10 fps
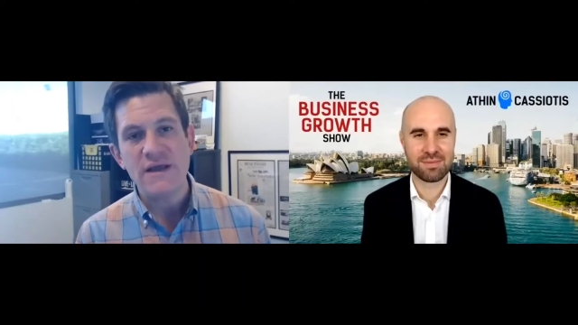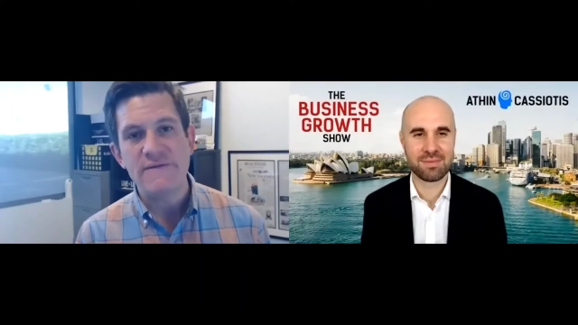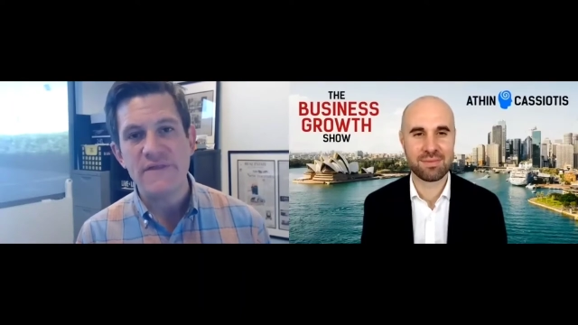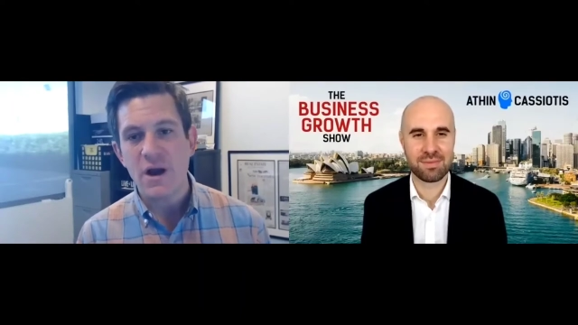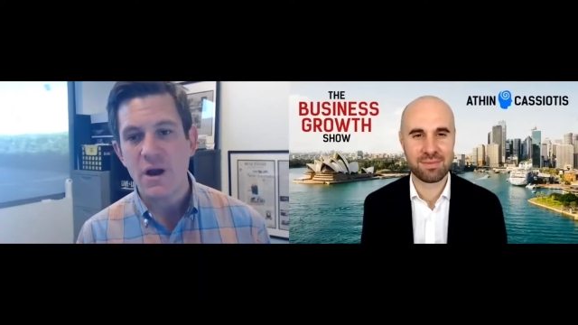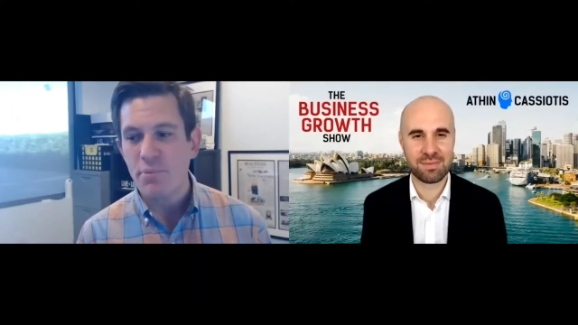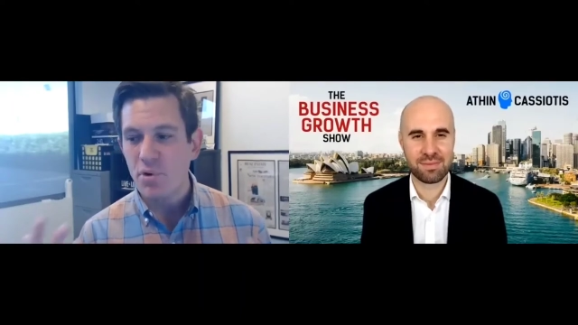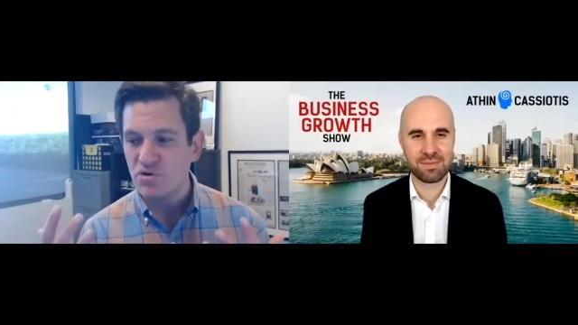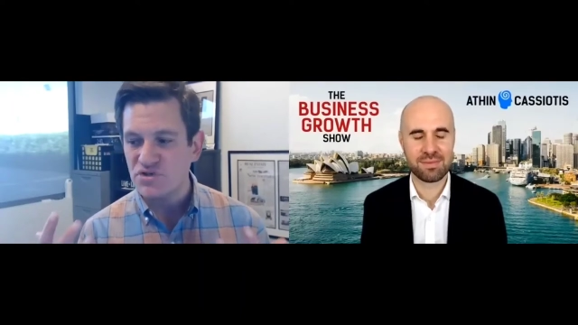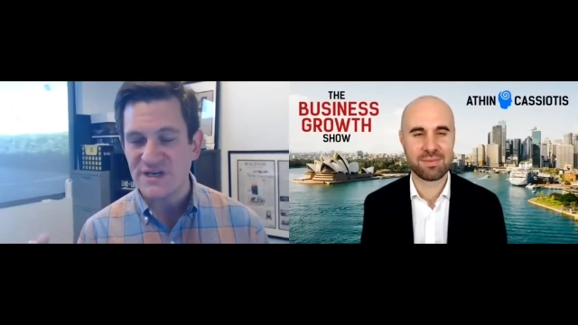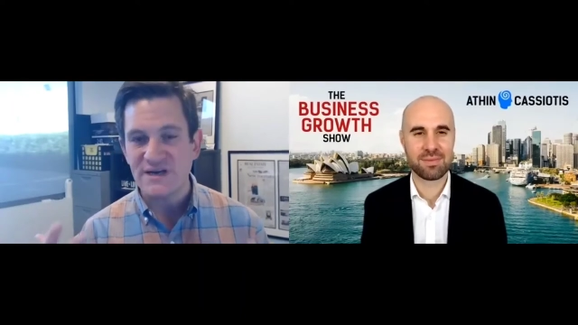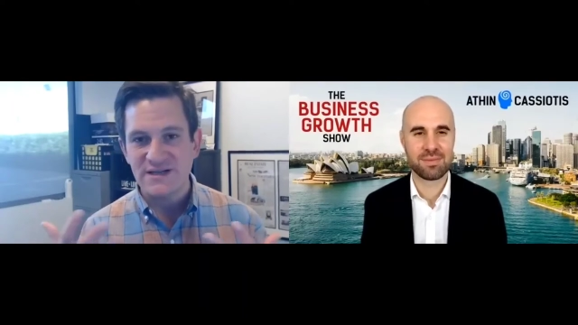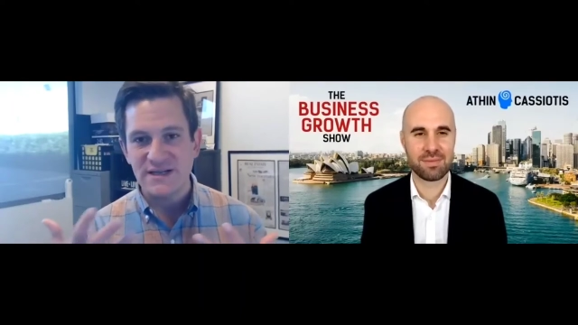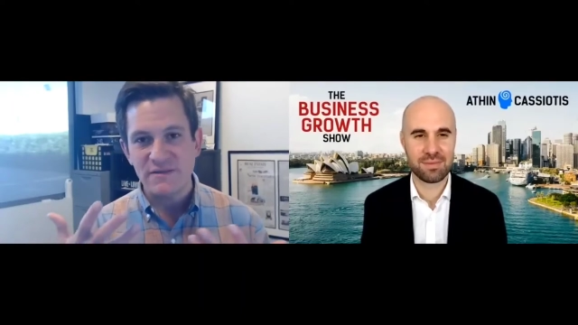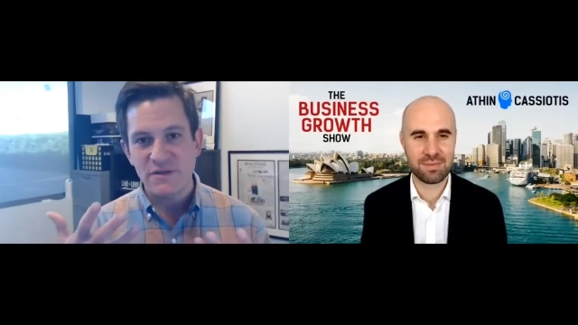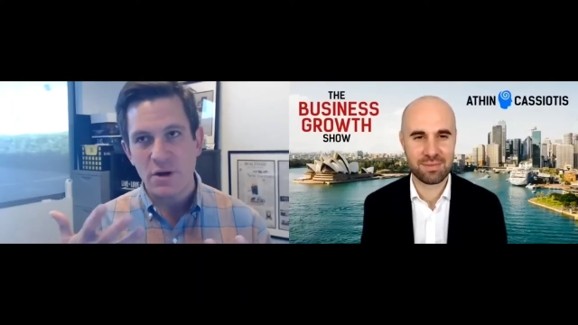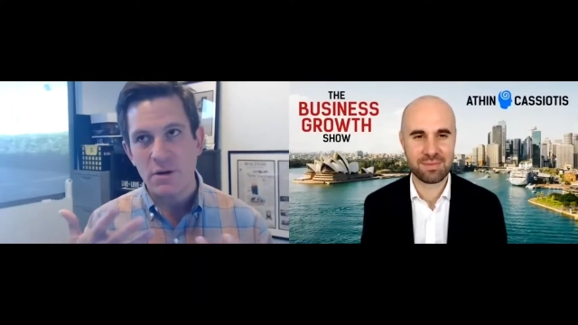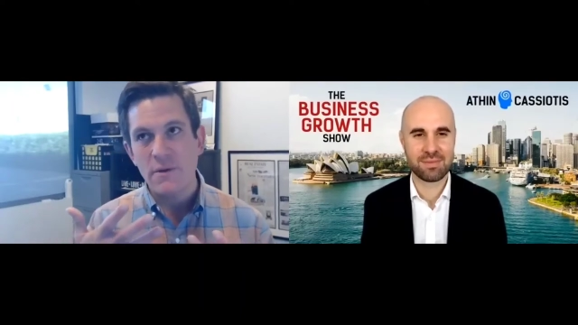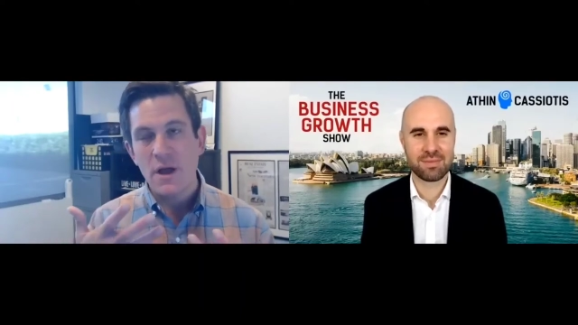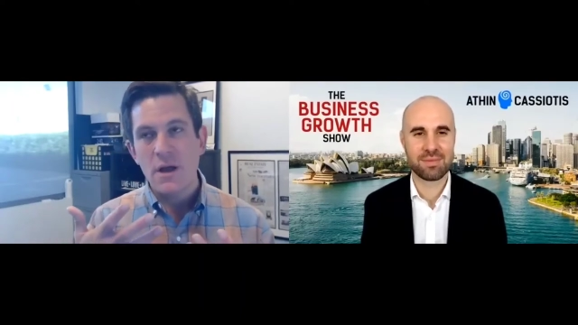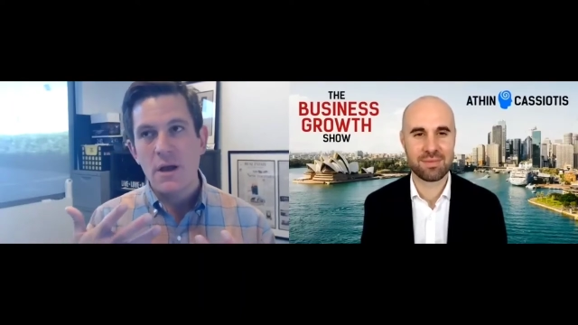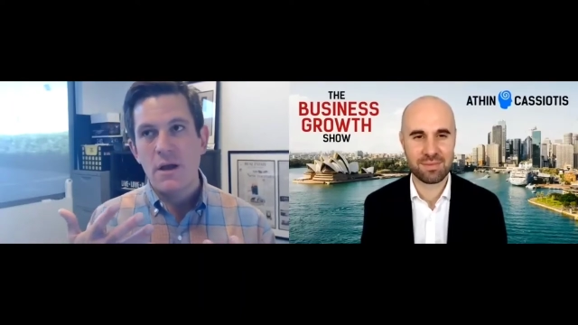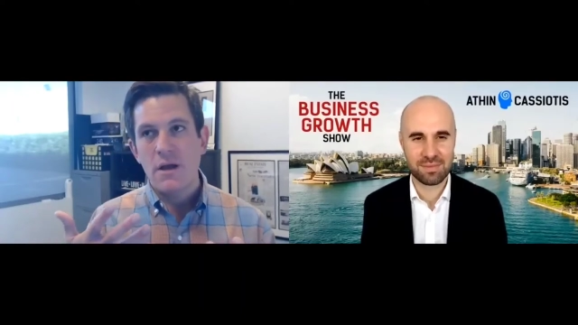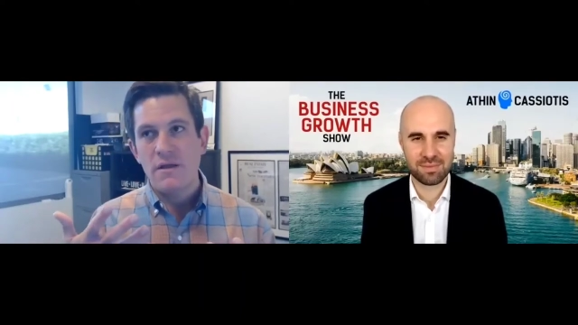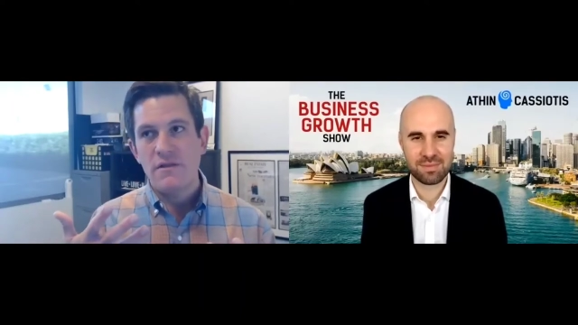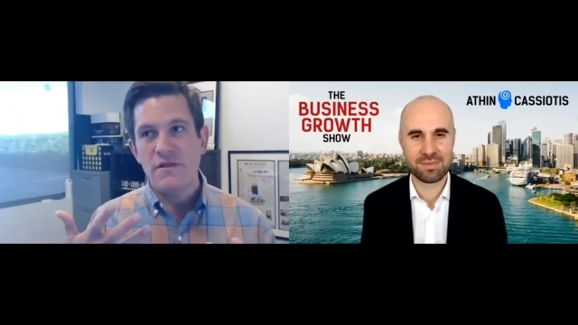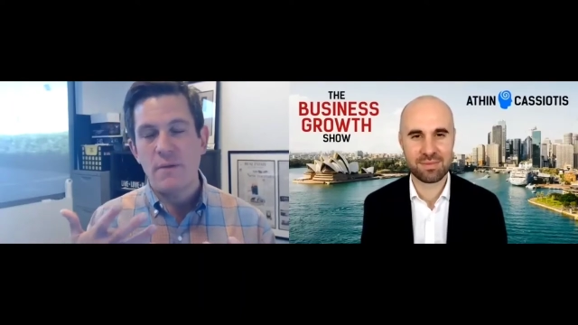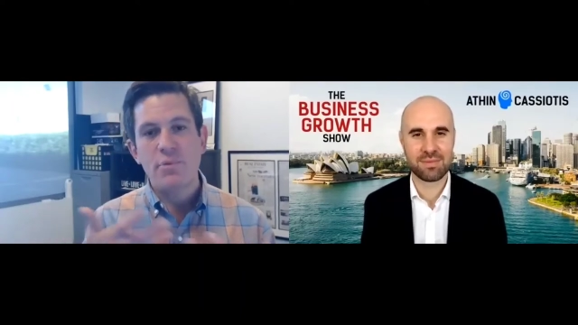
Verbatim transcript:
Speaker 1: in their personal, their the